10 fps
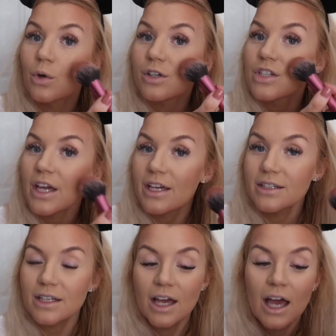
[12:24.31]
or
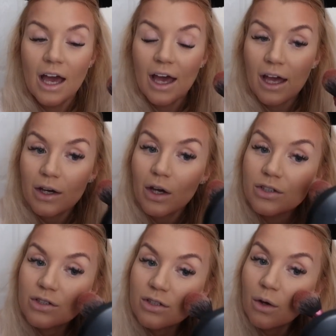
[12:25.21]
shade. And I
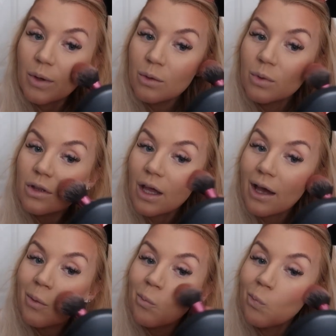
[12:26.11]
just go in with
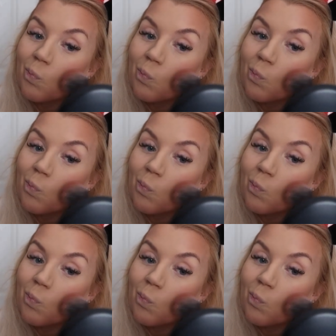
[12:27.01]
that